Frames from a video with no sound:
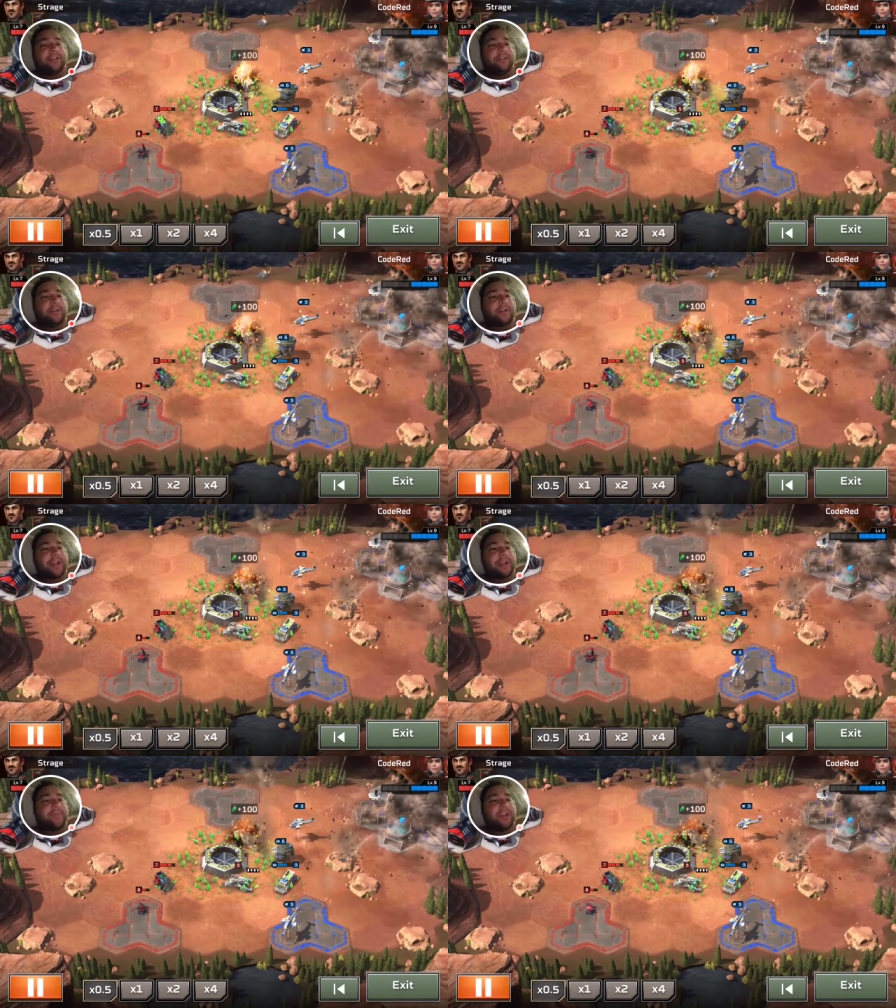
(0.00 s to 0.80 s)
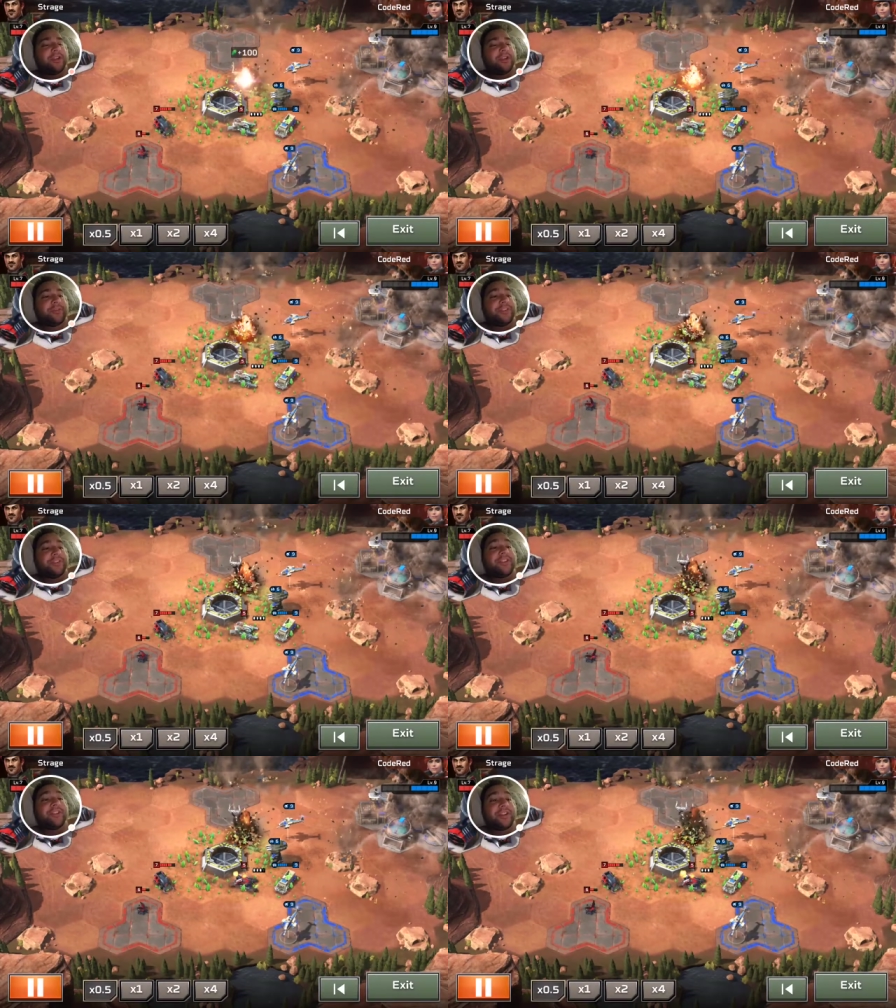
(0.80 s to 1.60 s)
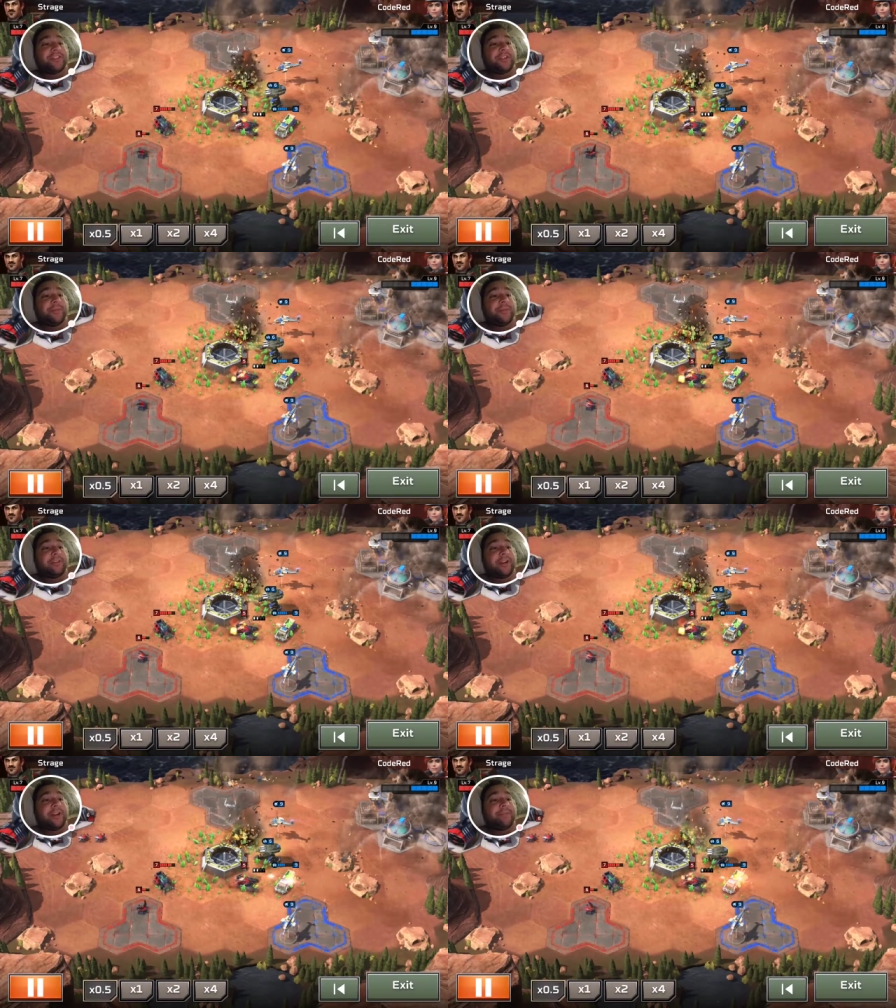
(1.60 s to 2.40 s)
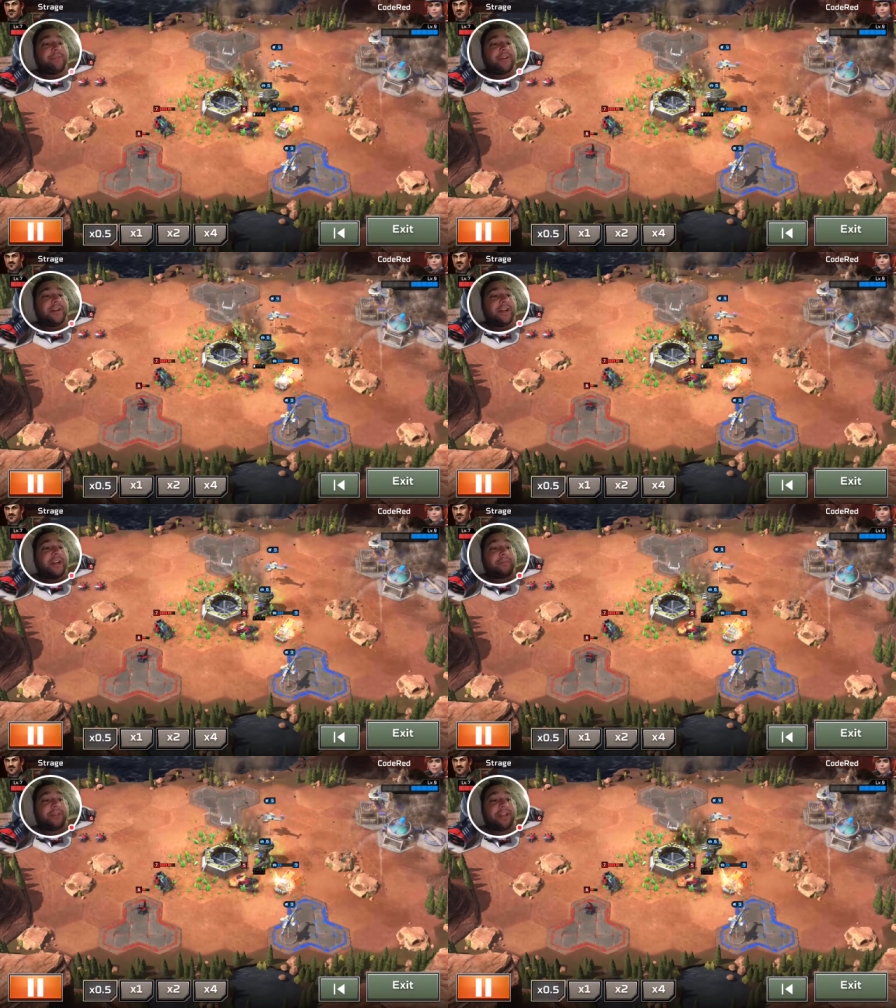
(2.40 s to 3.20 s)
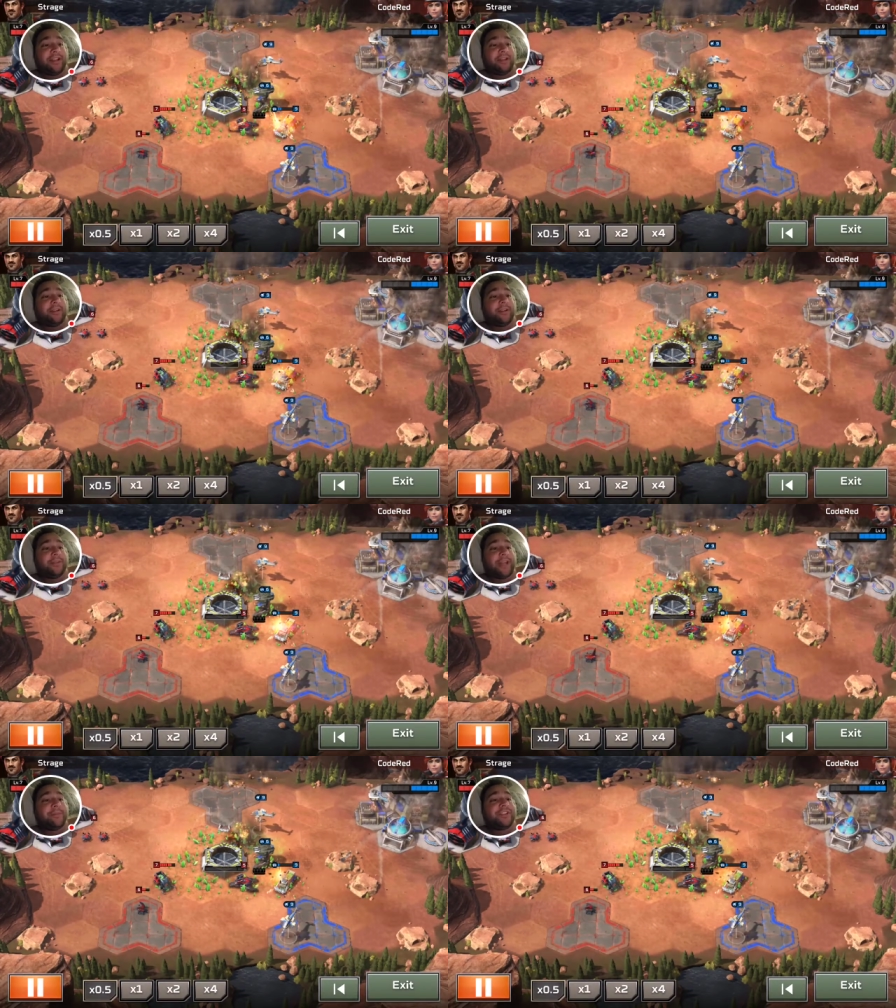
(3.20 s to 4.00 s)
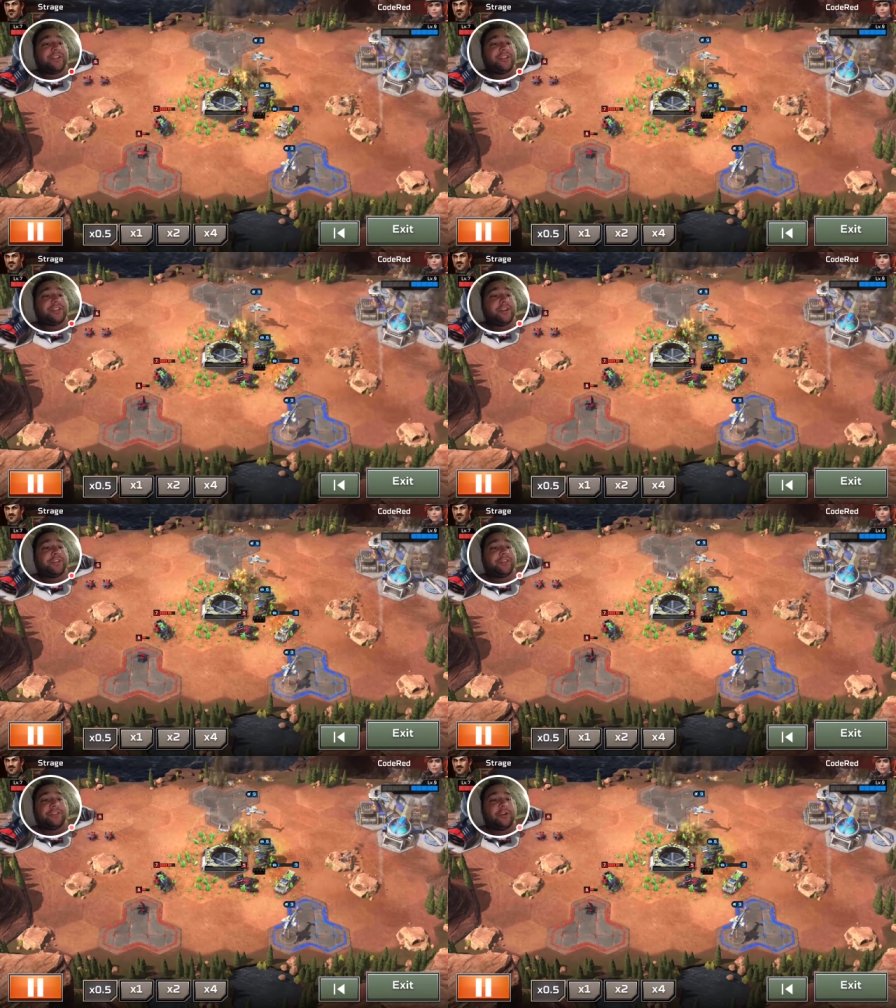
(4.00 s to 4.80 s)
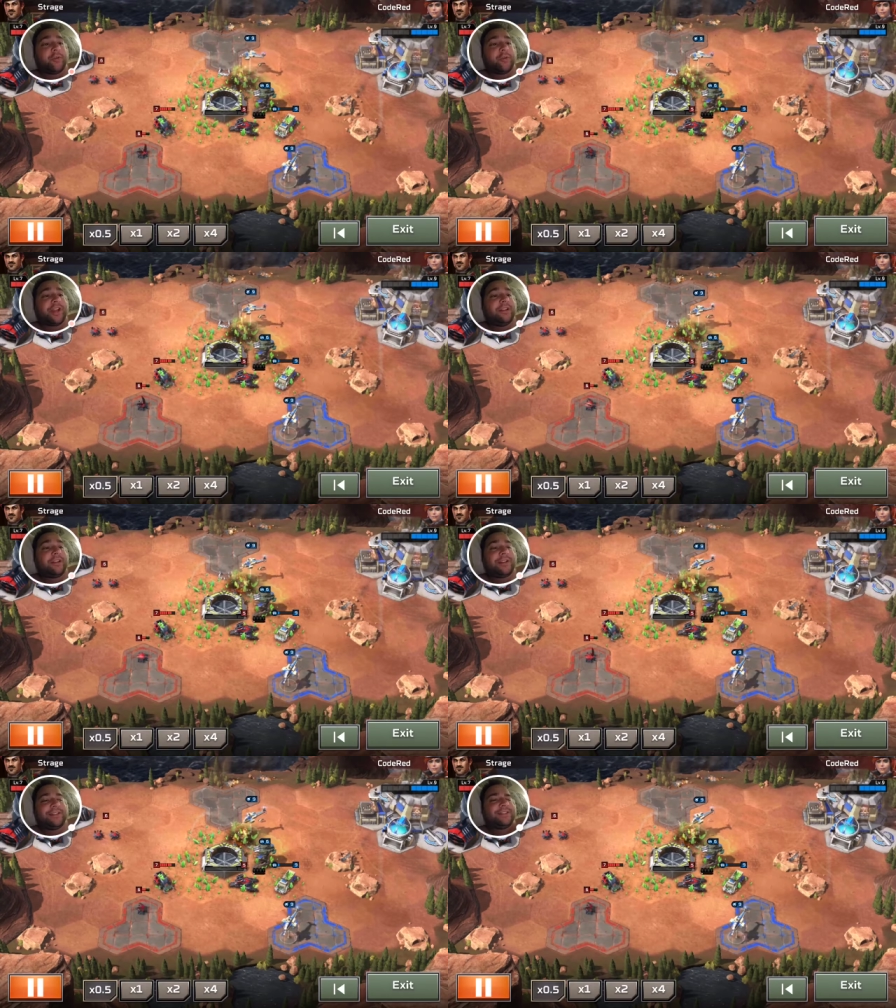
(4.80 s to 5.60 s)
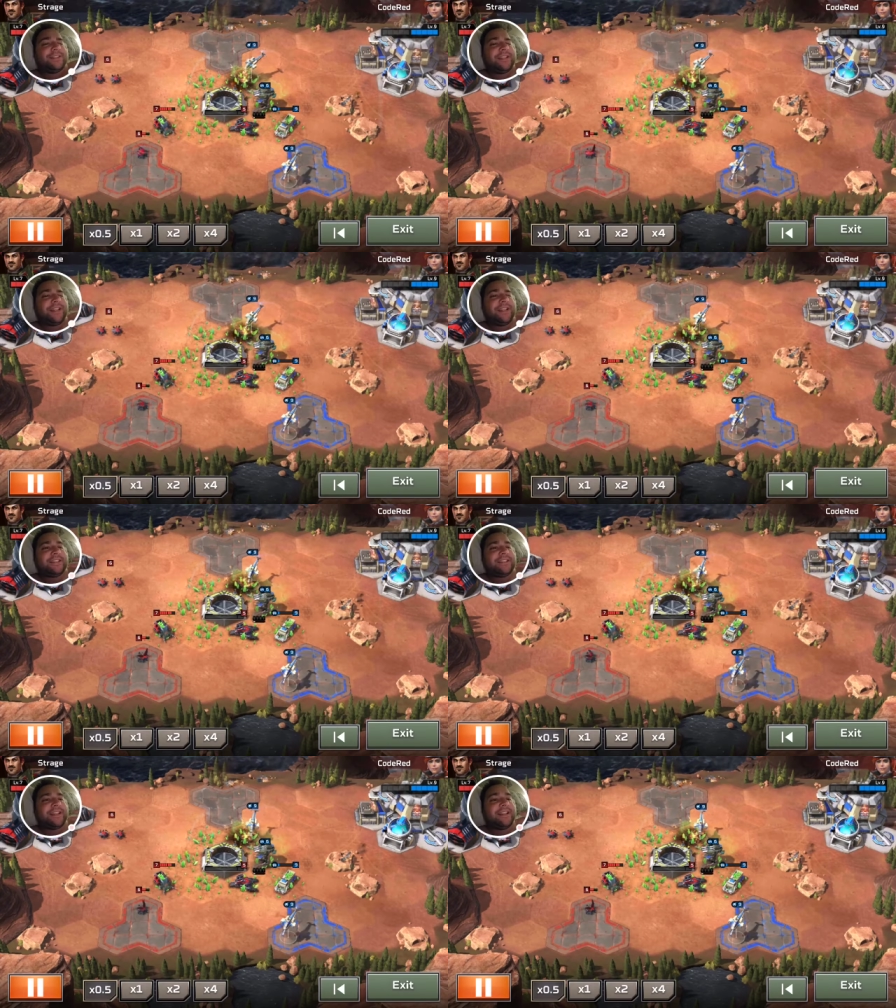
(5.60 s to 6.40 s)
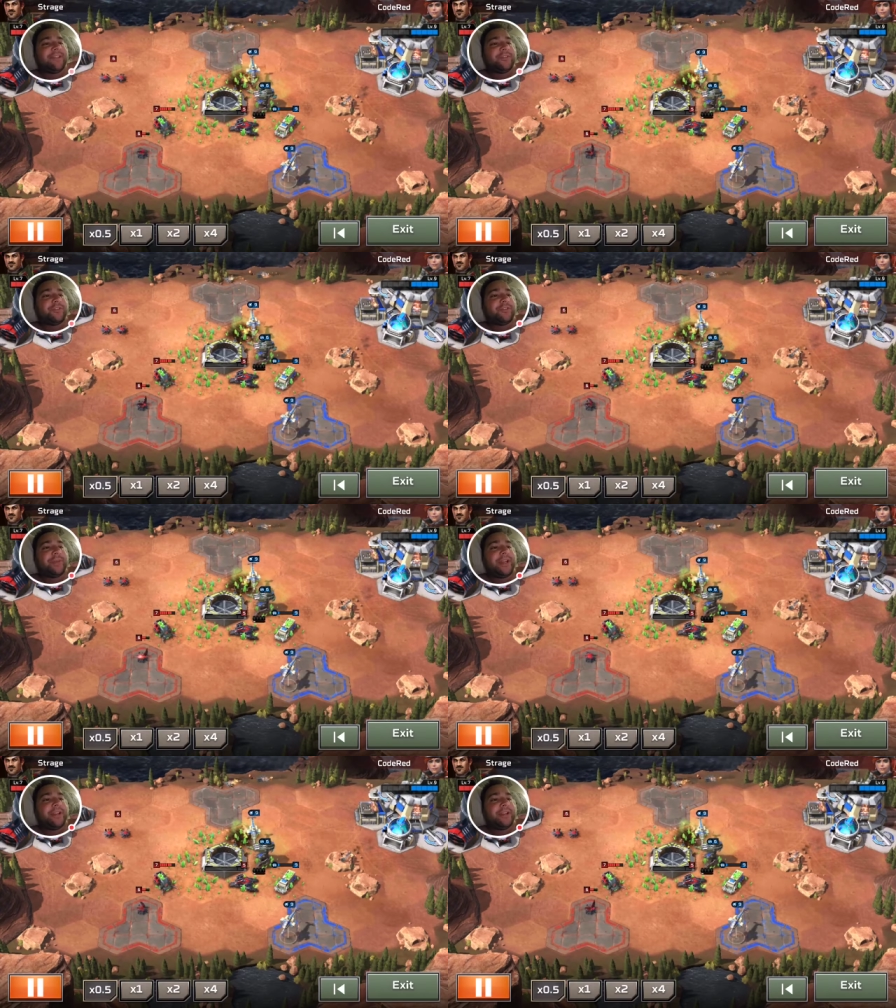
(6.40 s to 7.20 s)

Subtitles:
Okay, so my stealth tank's coming in, right? I'm damaging his harvester. Don't quite kill it, because, again, he's got levels over me.